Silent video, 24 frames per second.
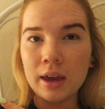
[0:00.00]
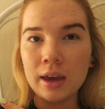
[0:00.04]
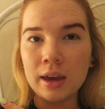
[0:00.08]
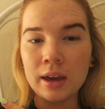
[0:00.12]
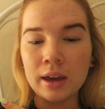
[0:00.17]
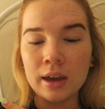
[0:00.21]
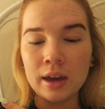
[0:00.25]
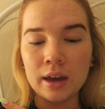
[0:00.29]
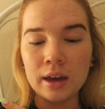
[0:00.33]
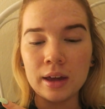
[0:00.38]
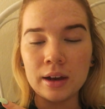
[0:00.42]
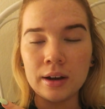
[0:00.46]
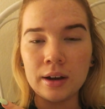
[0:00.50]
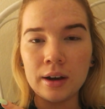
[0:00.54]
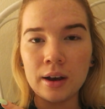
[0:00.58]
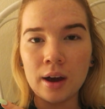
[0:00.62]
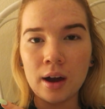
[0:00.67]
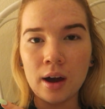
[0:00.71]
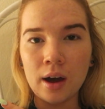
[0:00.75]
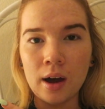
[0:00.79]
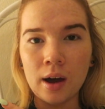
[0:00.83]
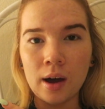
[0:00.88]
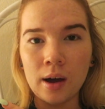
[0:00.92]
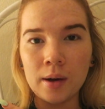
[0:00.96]
And
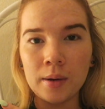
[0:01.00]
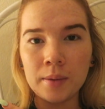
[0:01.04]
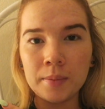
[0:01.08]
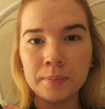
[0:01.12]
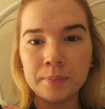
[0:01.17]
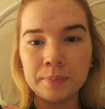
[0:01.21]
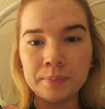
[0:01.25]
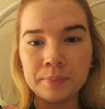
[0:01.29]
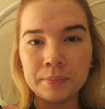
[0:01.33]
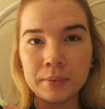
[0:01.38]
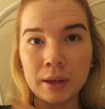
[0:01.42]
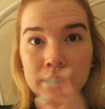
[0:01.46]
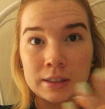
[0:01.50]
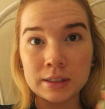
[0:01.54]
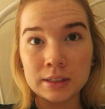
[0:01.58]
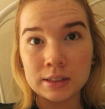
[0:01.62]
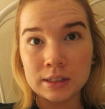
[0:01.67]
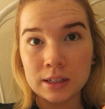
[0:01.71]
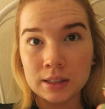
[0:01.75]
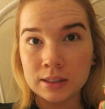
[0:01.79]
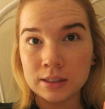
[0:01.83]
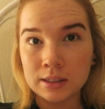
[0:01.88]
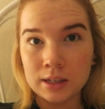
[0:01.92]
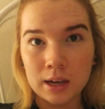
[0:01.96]
as I
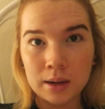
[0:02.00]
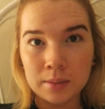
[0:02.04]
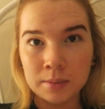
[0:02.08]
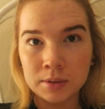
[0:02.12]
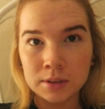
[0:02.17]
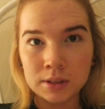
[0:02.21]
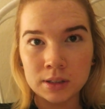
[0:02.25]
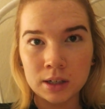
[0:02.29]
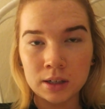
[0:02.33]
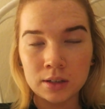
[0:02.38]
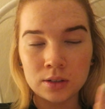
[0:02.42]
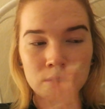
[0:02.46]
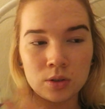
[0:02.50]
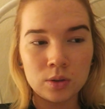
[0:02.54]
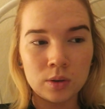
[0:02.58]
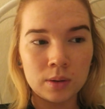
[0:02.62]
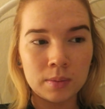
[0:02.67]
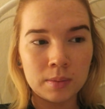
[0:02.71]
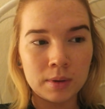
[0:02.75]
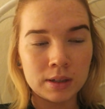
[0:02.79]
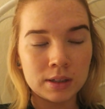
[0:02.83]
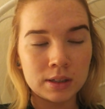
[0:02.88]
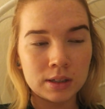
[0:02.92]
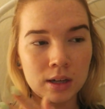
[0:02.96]
said, this camera's, like,
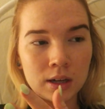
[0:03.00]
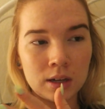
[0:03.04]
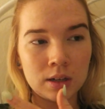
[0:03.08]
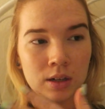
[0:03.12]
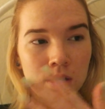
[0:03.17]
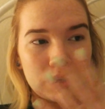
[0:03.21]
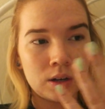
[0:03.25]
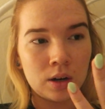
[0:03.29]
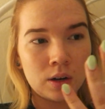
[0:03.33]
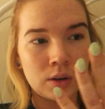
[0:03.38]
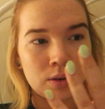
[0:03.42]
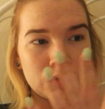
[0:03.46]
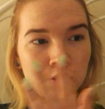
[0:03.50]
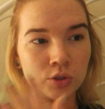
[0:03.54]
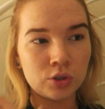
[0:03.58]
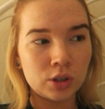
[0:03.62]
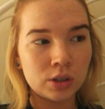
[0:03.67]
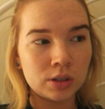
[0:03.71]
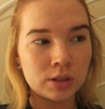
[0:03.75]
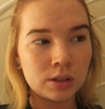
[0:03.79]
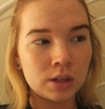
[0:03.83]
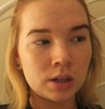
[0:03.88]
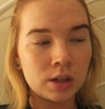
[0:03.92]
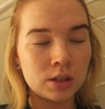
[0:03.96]
doing my skin, you know,
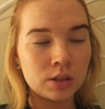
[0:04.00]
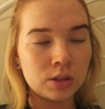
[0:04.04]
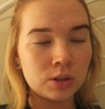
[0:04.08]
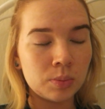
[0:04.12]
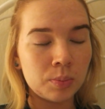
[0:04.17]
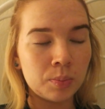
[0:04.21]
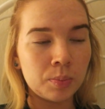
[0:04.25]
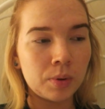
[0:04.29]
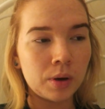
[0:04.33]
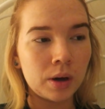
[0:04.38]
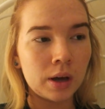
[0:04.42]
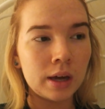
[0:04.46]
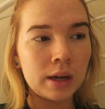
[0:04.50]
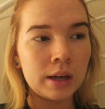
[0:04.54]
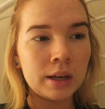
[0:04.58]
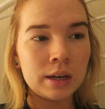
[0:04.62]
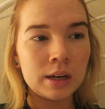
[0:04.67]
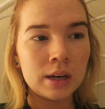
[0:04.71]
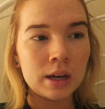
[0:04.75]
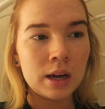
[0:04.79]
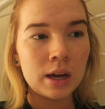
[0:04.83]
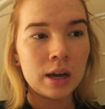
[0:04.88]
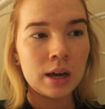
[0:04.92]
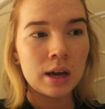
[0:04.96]
justice, but
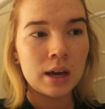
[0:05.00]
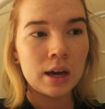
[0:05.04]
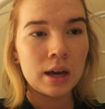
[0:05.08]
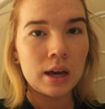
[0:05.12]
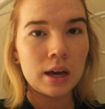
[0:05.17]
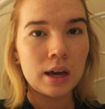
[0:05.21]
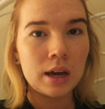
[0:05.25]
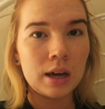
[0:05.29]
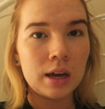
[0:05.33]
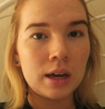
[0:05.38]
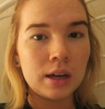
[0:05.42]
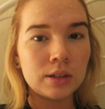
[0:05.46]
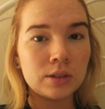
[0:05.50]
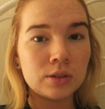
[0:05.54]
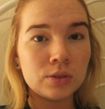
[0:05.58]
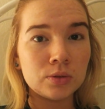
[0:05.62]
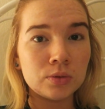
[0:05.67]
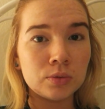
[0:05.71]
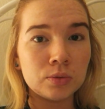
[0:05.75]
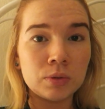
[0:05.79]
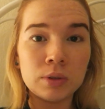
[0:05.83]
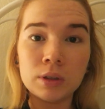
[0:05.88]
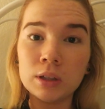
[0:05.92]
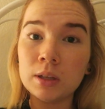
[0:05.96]
it's
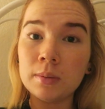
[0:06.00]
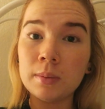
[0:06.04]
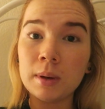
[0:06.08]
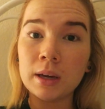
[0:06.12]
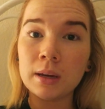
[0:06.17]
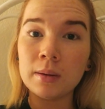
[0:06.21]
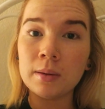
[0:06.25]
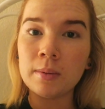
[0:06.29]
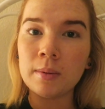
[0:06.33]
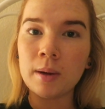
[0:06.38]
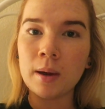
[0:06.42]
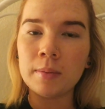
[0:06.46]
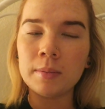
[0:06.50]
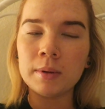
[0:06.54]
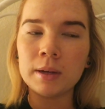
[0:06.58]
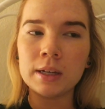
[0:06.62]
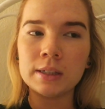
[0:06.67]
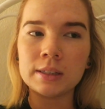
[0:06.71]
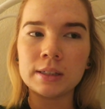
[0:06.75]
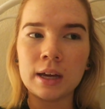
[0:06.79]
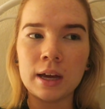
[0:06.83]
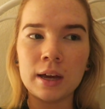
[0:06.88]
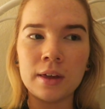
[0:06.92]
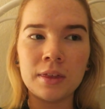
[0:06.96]
really making me mad
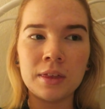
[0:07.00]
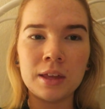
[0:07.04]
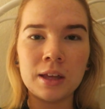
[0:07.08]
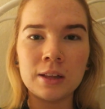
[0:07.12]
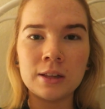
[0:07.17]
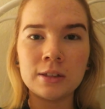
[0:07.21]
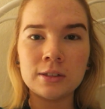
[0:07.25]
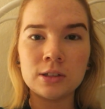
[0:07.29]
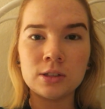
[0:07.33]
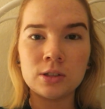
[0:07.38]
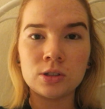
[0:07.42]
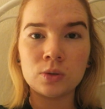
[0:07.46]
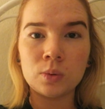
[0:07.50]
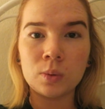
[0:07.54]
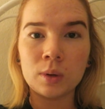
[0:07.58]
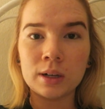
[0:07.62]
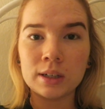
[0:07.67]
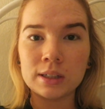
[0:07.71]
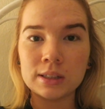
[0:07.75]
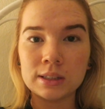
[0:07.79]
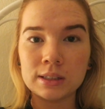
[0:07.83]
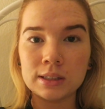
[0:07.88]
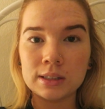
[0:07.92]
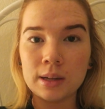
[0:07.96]
because I think this is the
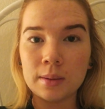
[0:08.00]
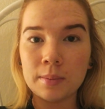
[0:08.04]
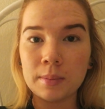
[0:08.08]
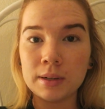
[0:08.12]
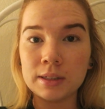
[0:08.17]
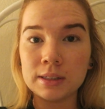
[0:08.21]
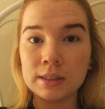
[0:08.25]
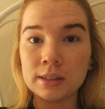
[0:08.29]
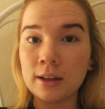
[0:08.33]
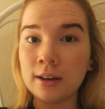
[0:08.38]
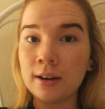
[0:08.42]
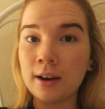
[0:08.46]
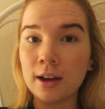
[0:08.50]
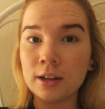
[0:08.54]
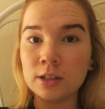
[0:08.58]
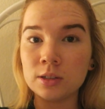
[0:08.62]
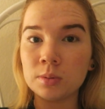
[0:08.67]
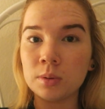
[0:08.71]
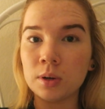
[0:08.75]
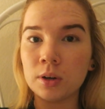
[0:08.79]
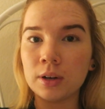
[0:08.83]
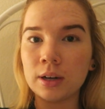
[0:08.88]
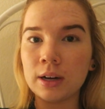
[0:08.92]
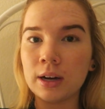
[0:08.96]
worst that my skin
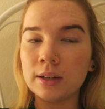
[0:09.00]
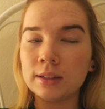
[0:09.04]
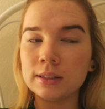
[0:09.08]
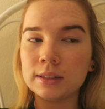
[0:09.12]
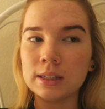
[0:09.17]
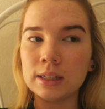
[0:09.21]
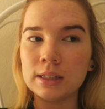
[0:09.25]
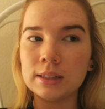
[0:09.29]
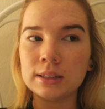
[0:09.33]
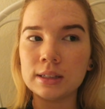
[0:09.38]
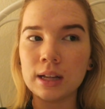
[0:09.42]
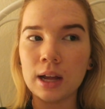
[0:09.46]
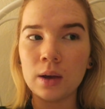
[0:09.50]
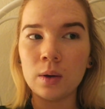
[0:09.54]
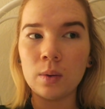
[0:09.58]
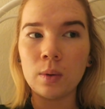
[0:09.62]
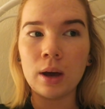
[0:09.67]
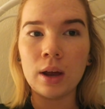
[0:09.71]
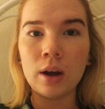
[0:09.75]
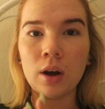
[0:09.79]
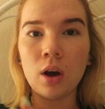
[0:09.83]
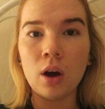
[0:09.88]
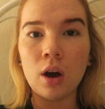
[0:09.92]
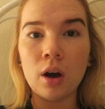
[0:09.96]
has broken out since I
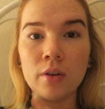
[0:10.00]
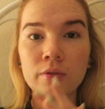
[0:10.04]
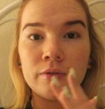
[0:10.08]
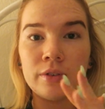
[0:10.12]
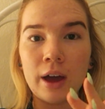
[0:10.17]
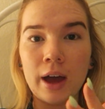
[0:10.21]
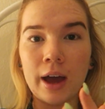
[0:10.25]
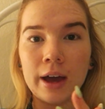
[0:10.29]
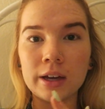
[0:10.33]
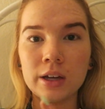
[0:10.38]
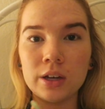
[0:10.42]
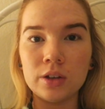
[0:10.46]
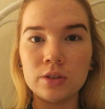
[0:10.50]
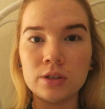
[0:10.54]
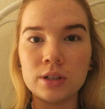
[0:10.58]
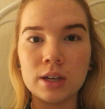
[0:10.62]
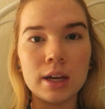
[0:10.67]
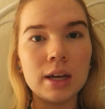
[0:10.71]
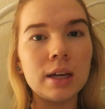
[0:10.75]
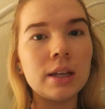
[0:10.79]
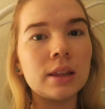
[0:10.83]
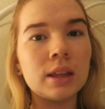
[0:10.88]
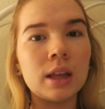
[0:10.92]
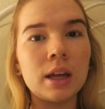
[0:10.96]
went off
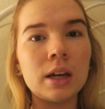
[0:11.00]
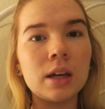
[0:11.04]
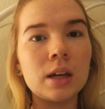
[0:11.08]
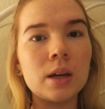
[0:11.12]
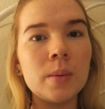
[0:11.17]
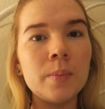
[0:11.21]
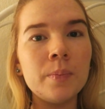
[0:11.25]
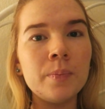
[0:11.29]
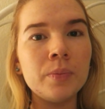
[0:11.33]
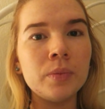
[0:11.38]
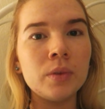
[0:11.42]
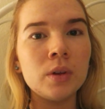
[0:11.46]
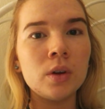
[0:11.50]
Accutane, like,